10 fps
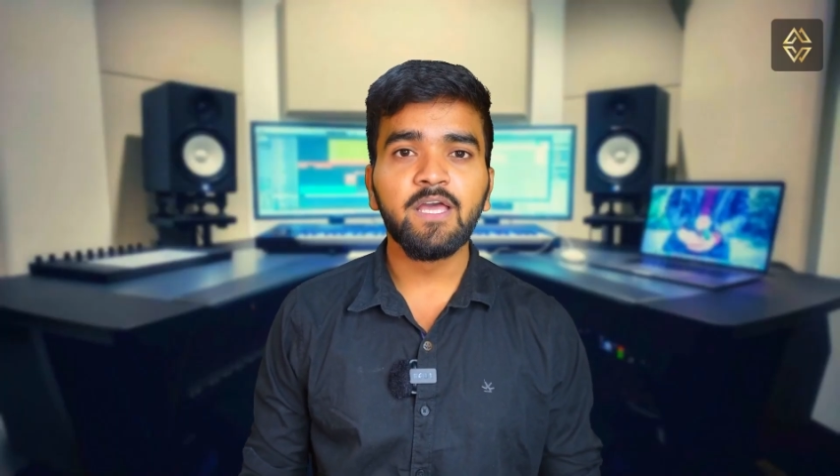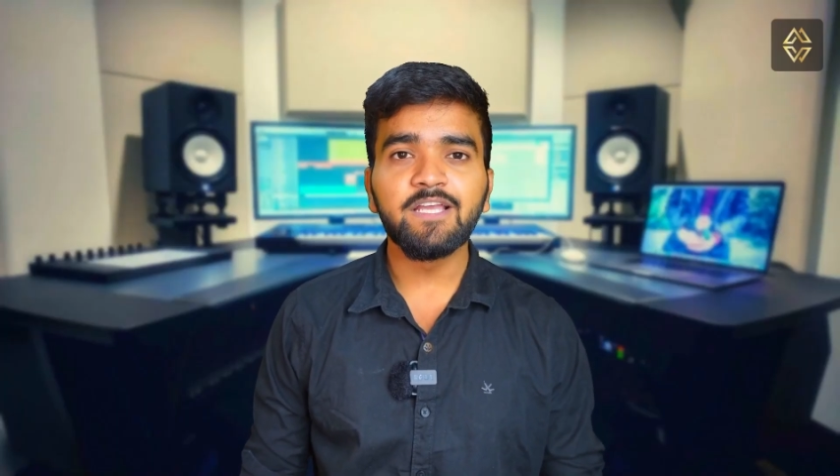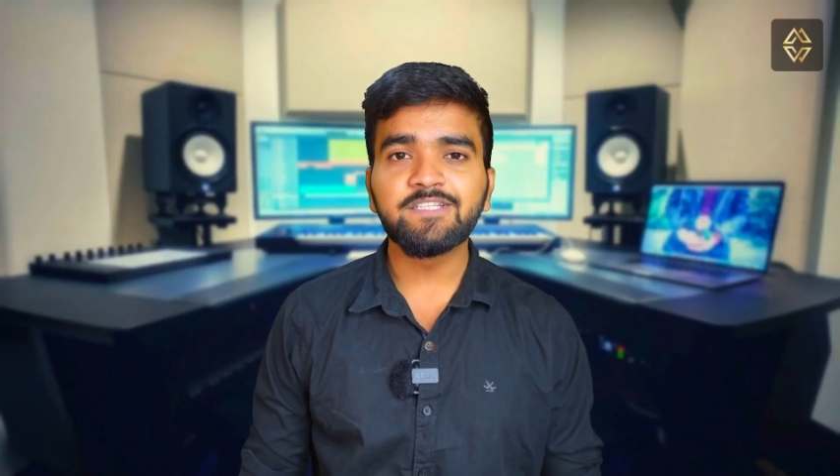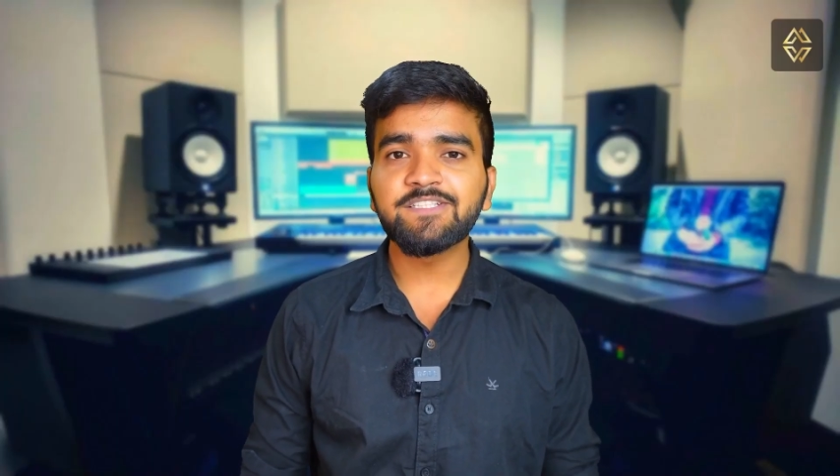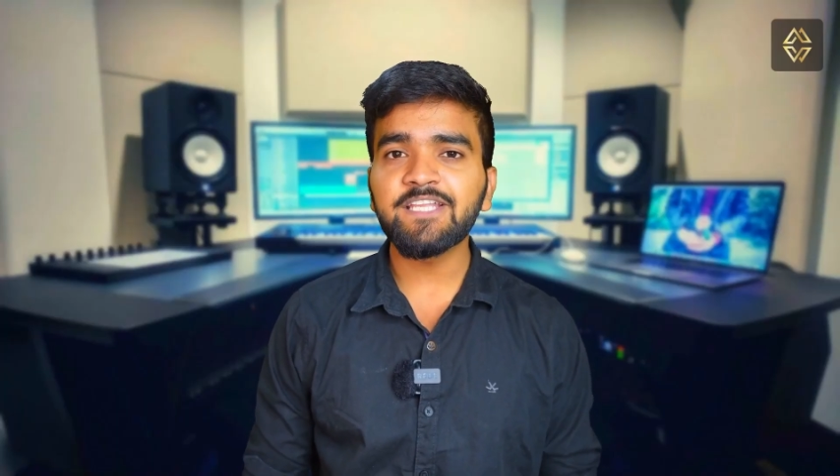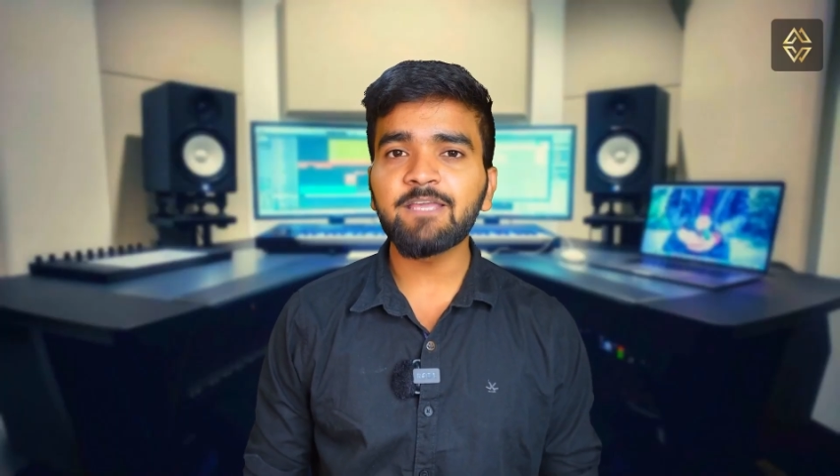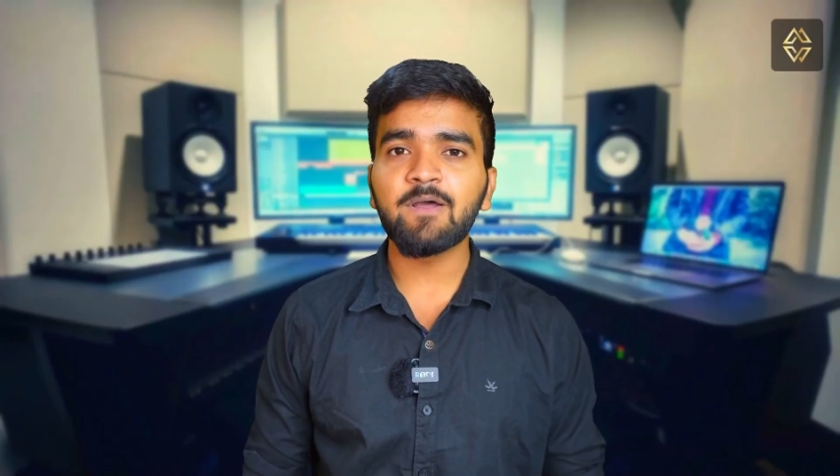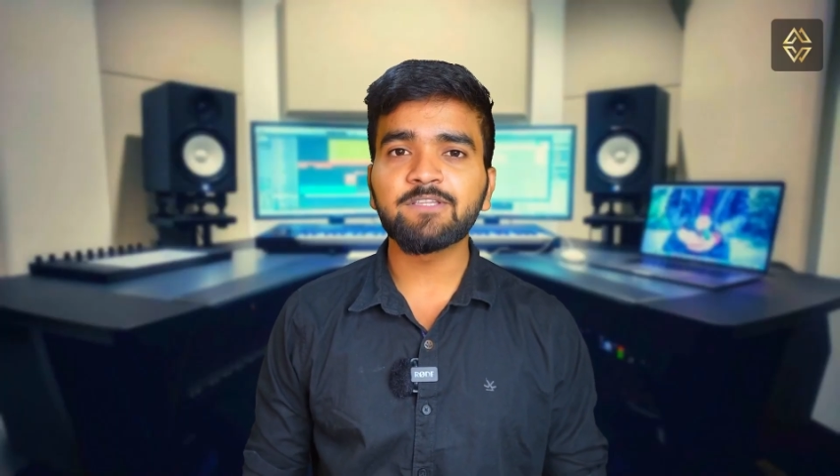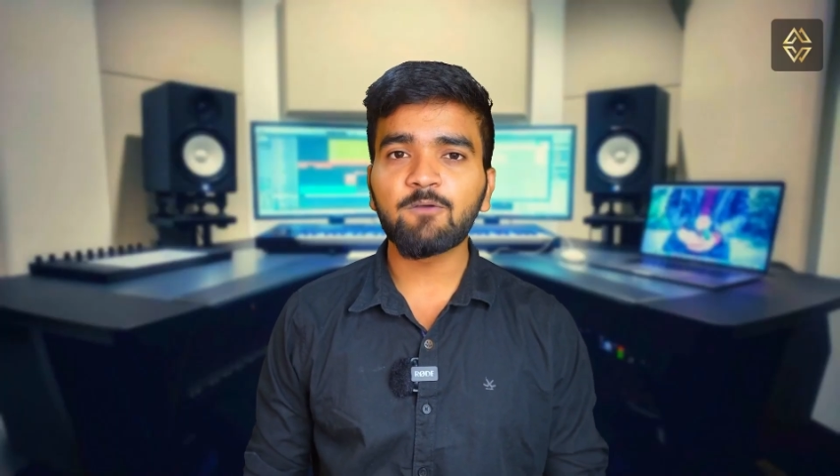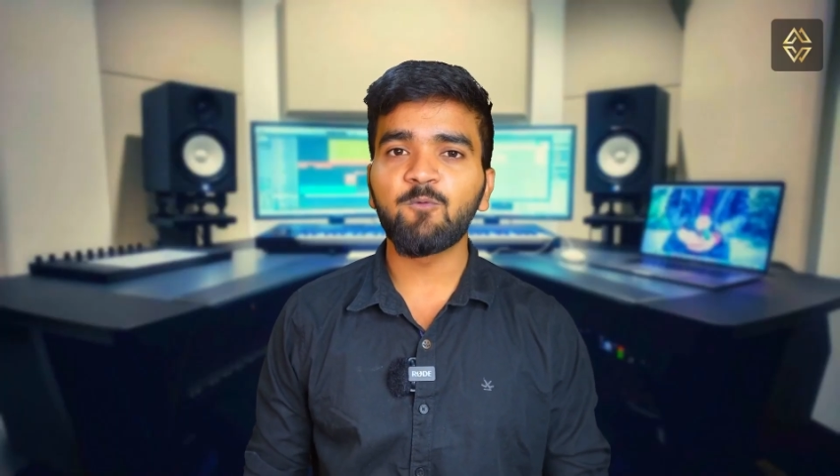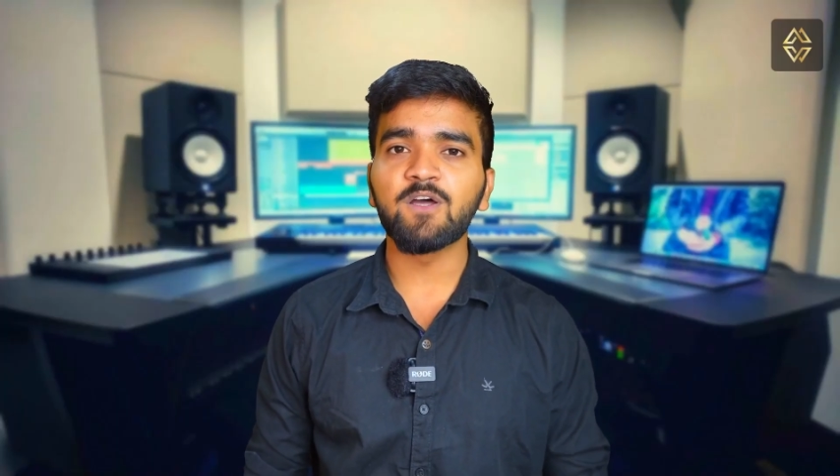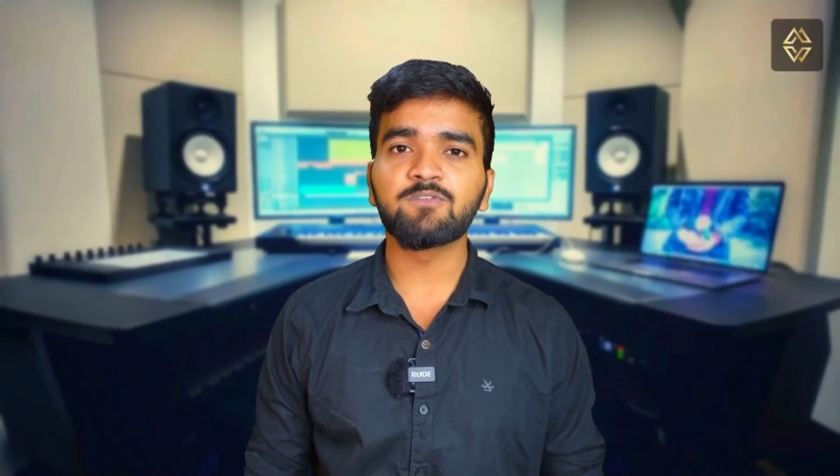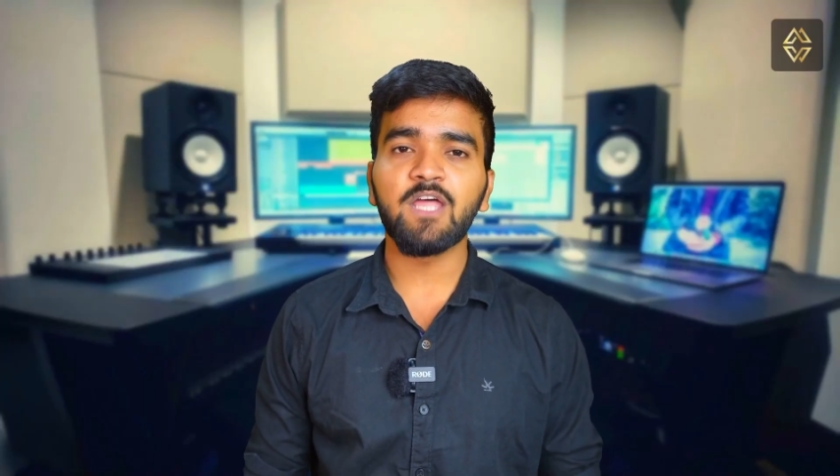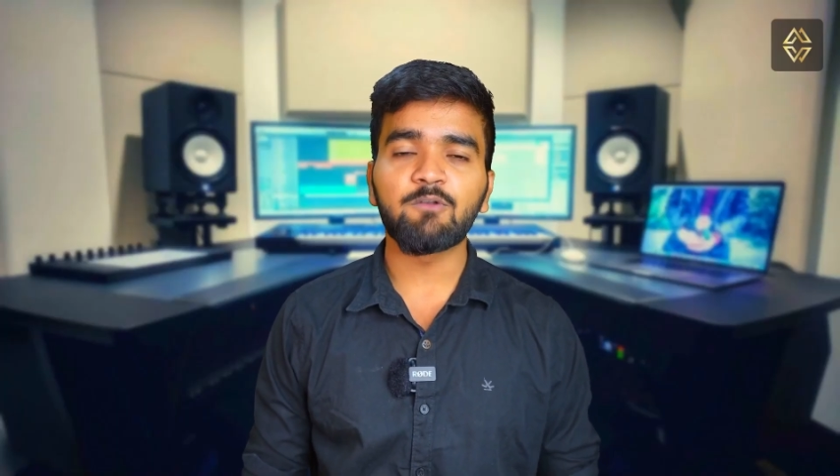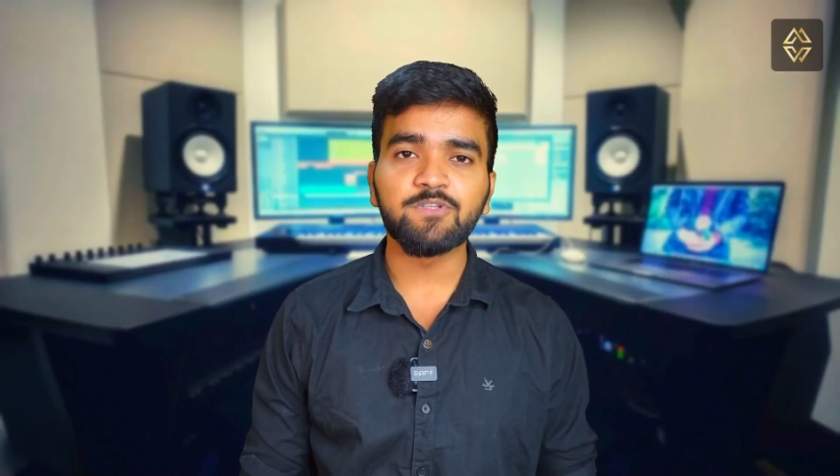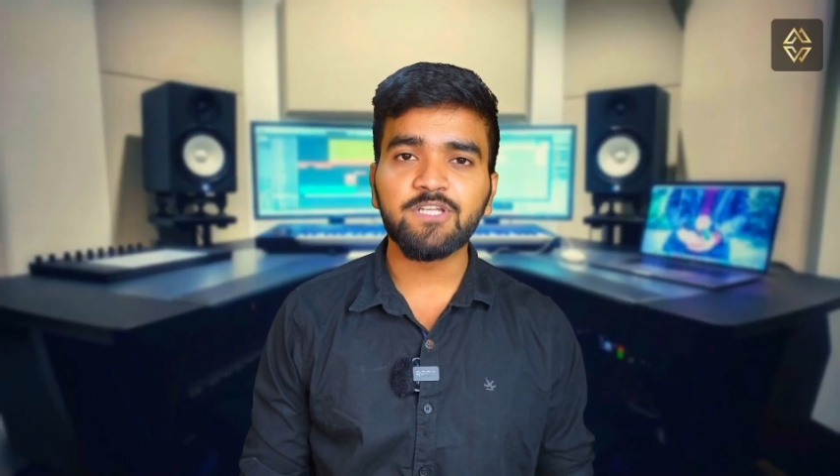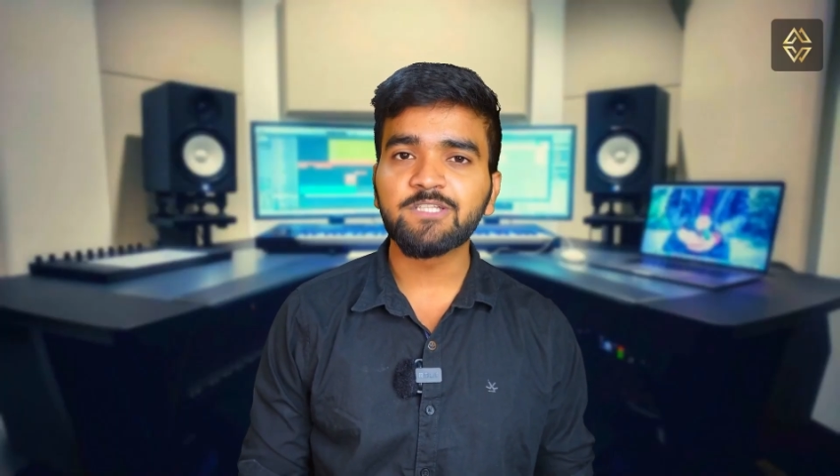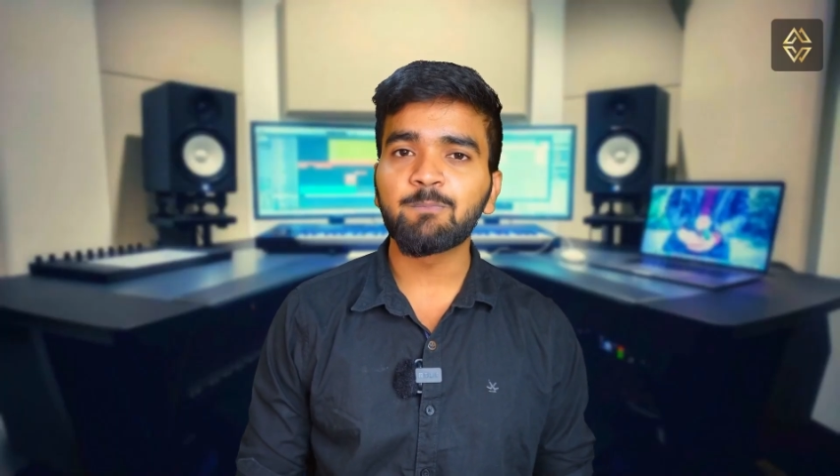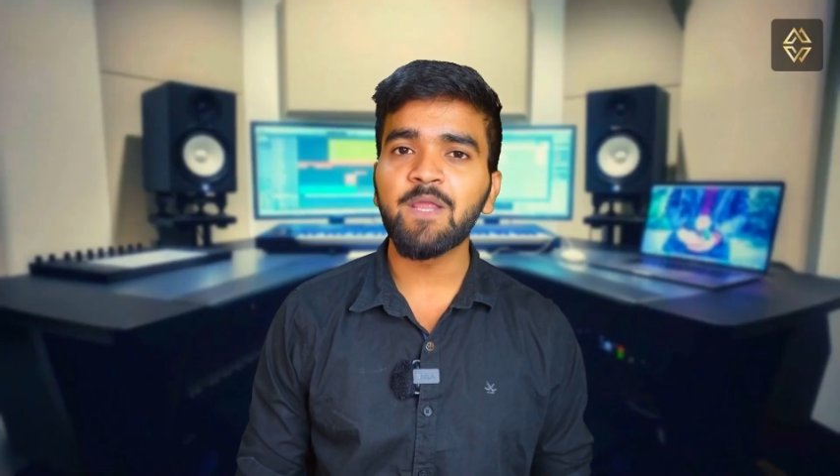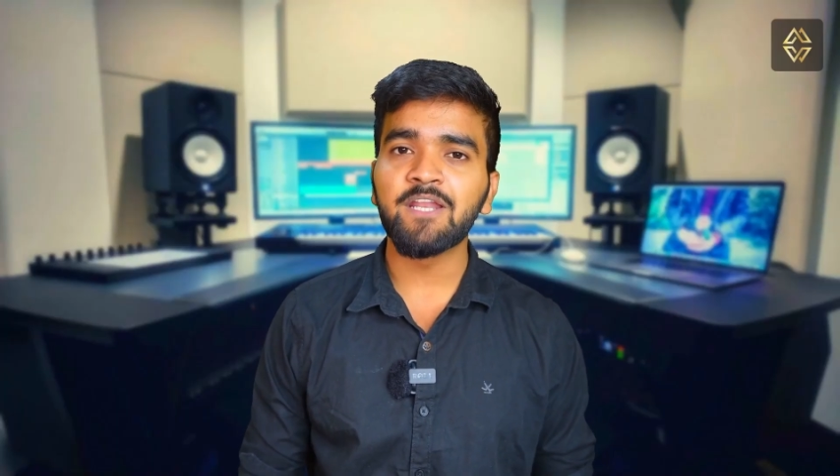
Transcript: is same as the one that was displayed